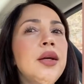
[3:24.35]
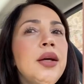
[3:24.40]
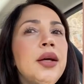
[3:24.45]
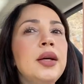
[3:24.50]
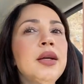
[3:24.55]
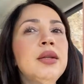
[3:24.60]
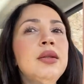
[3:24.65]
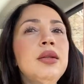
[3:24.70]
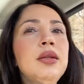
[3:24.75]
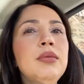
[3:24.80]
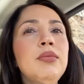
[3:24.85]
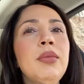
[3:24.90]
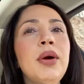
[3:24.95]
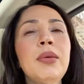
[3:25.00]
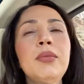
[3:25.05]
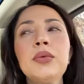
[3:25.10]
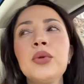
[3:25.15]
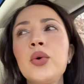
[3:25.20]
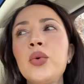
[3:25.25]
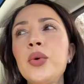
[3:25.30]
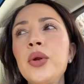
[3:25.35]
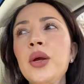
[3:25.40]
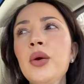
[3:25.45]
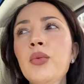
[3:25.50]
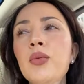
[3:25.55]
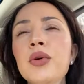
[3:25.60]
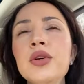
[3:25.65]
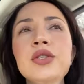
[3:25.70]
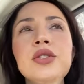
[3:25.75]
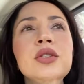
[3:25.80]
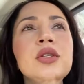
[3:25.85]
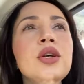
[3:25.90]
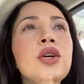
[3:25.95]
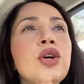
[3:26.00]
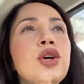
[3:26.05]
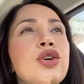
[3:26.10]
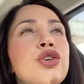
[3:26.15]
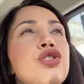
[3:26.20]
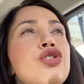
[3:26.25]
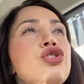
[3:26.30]
and my bloating was
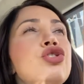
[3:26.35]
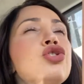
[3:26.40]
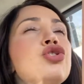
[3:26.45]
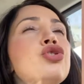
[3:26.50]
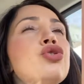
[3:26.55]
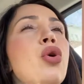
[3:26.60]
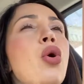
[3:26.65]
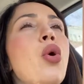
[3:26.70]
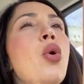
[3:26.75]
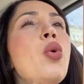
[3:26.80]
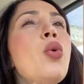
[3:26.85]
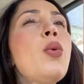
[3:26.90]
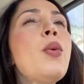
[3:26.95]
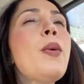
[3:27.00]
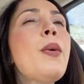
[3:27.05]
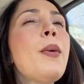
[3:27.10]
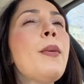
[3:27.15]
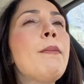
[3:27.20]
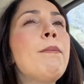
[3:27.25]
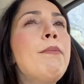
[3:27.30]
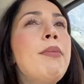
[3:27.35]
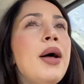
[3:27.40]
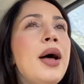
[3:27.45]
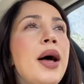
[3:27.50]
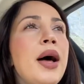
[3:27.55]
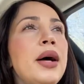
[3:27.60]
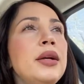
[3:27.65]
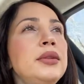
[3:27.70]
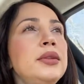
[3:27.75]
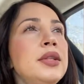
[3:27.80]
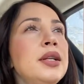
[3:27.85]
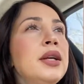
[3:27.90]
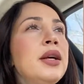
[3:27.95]
so bad